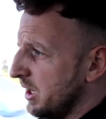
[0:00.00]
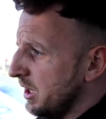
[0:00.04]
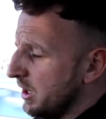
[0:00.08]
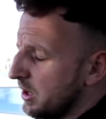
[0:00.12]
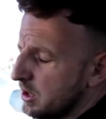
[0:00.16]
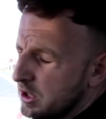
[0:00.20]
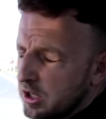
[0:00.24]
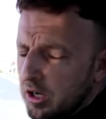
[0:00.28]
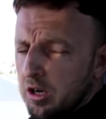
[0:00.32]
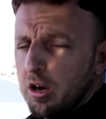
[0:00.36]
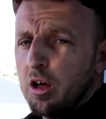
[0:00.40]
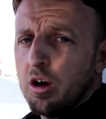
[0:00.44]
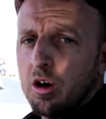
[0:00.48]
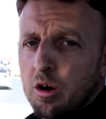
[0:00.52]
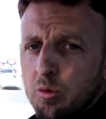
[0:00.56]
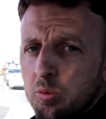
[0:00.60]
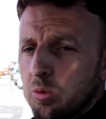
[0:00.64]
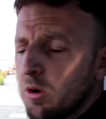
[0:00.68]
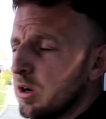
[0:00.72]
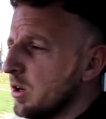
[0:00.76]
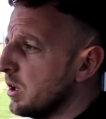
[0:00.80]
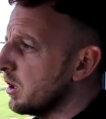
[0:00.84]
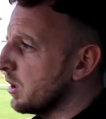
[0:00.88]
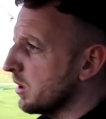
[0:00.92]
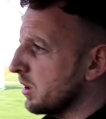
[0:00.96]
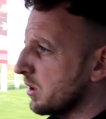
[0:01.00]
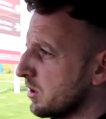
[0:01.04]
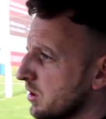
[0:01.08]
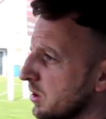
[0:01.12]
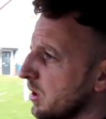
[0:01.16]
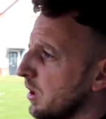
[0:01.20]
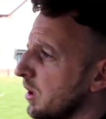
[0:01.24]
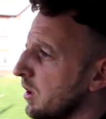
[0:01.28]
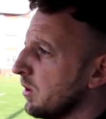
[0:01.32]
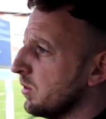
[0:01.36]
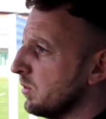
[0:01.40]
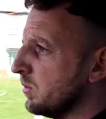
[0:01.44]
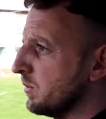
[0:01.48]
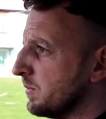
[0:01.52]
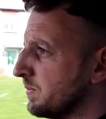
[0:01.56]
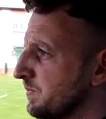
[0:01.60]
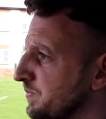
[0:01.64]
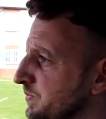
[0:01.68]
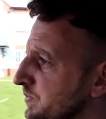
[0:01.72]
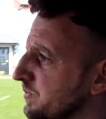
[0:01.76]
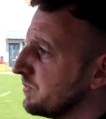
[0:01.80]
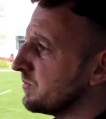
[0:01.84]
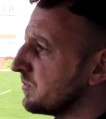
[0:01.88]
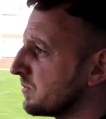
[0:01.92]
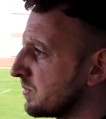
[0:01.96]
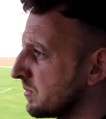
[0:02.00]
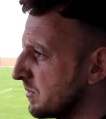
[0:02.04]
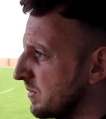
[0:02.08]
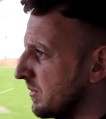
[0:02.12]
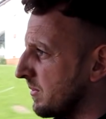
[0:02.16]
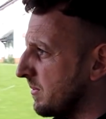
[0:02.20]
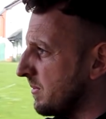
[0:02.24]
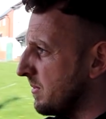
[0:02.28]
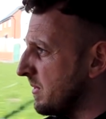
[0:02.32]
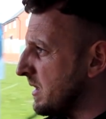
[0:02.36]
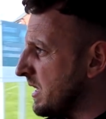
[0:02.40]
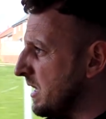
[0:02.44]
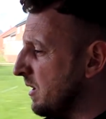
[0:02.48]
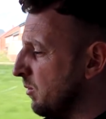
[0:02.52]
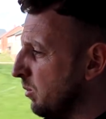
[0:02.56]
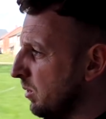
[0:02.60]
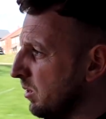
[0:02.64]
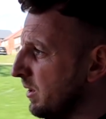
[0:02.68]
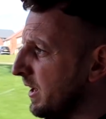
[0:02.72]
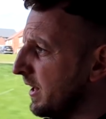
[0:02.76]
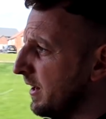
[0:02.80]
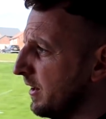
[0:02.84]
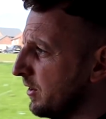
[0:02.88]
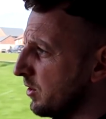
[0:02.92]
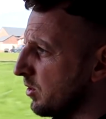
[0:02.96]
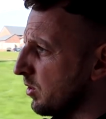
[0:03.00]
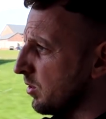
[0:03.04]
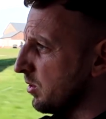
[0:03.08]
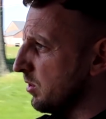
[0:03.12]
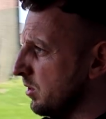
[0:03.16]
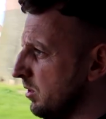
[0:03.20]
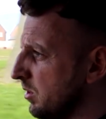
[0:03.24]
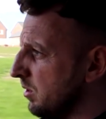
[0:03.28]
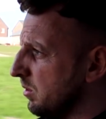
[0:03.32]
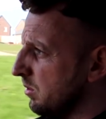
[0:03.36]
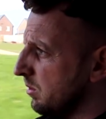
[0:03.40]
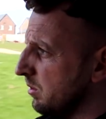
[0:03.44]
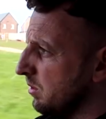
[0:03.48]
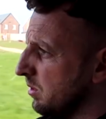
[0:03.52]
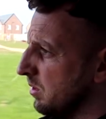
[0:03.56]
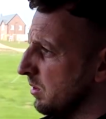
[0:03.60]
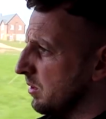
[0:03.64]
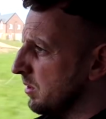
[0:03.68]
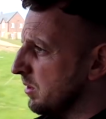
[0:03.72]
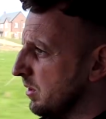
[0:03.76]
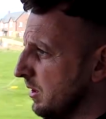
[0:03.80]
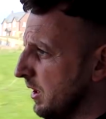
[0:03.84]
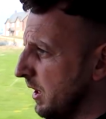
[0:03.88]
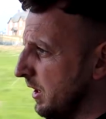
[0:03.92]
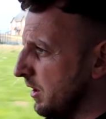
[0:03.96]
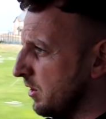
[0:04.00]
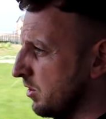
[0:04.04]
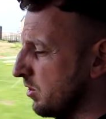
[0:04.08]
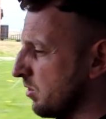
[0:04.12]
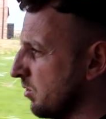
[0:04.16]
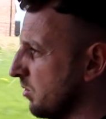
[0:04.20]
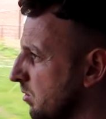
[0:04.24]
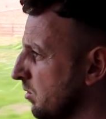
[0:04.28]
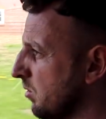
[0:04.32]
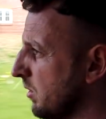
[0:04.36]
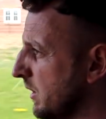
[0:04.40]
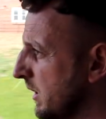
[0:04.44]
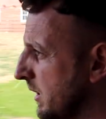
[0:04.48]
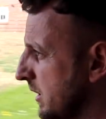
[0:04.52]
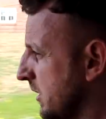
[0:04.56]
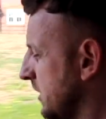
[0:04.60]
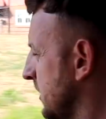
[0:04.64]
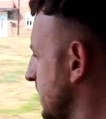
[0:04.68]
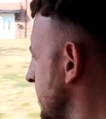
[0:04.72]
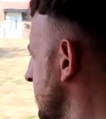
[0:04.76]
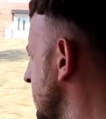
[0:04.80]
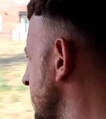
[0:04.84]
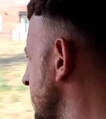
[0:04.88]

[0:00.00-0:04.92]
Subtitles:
it's a lot of work, so we'll get it done, get it sorted.